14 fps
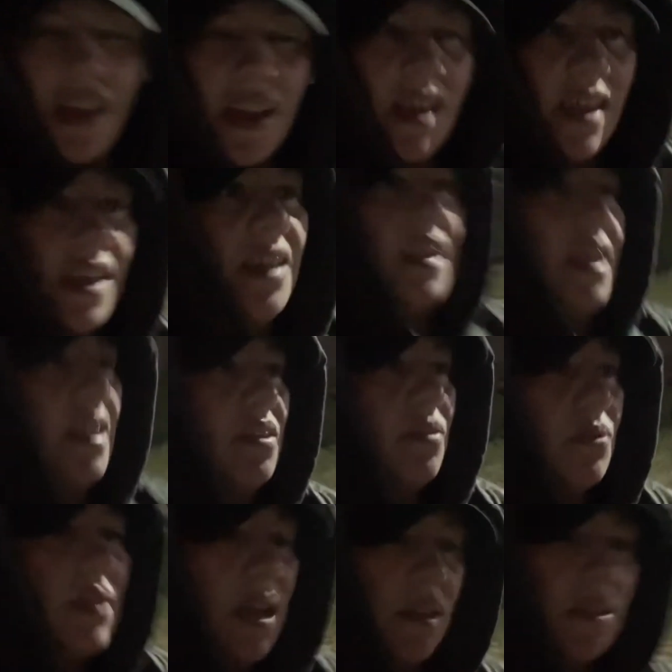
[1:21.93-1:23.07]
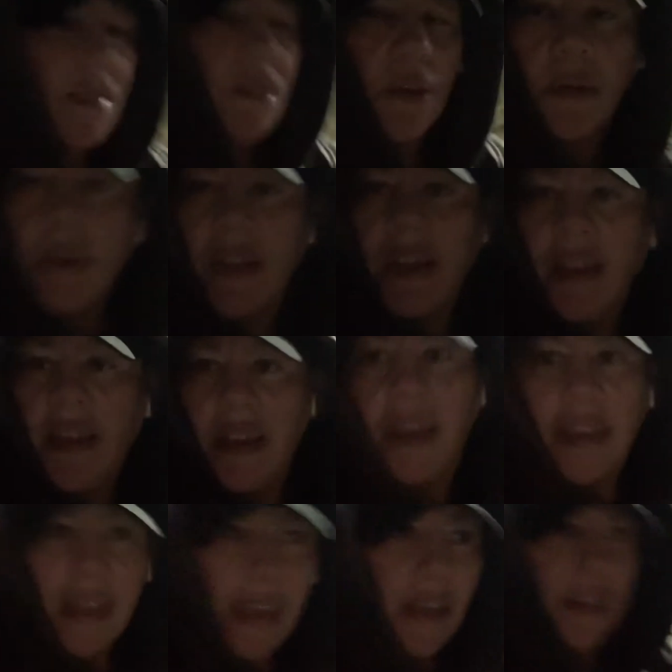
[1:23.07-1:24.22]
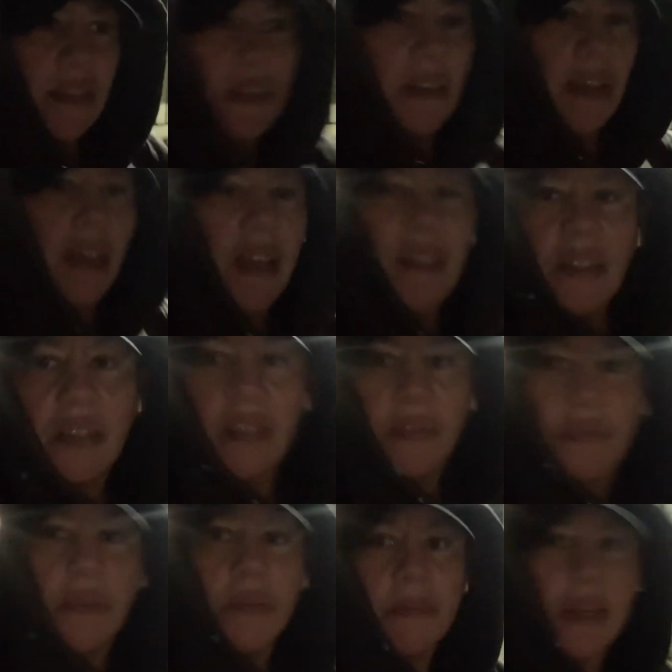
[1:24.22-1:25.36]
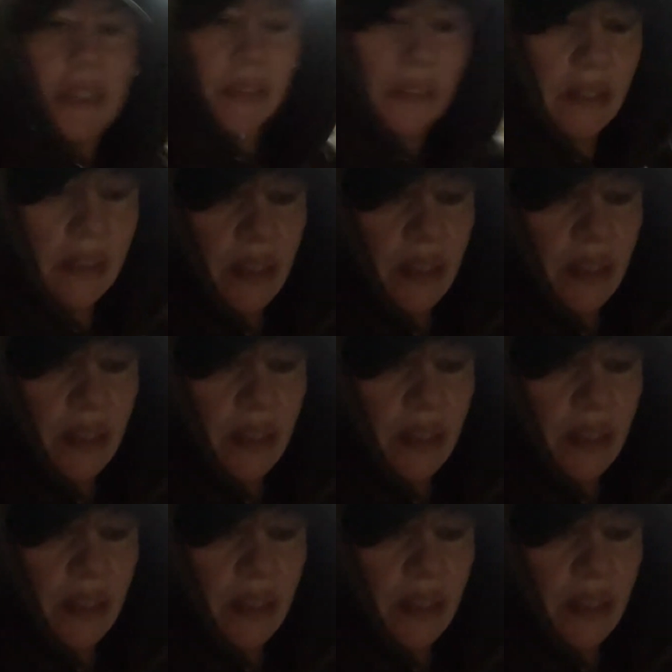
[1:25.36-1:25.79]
and head on out. So, yes, I just did 4 miles.